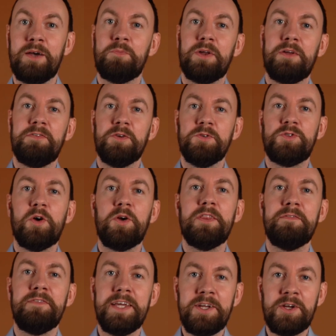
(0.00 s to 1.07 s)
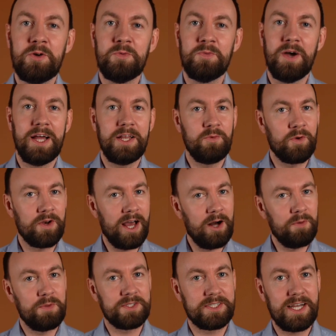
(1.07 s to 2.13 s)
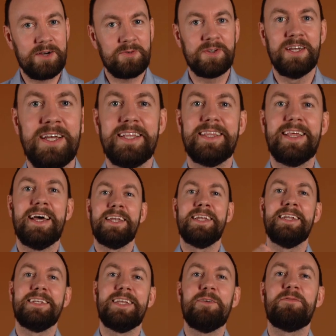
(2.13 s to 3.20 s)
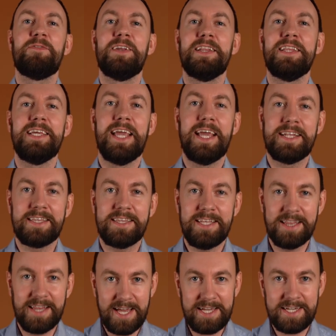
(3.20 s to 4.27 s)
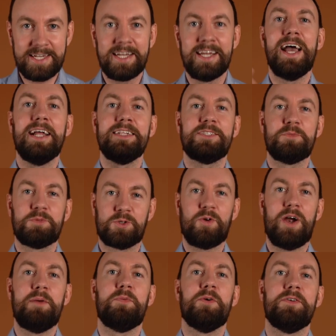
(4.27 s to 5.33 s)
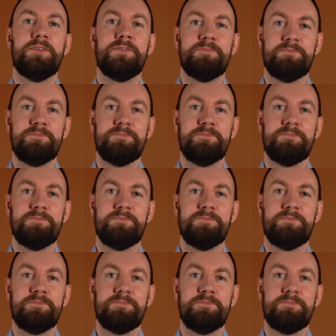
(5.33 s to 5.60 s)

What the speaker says: But if you enjoyed the video and you want to help us out, then definitely hit the like and subscribe button.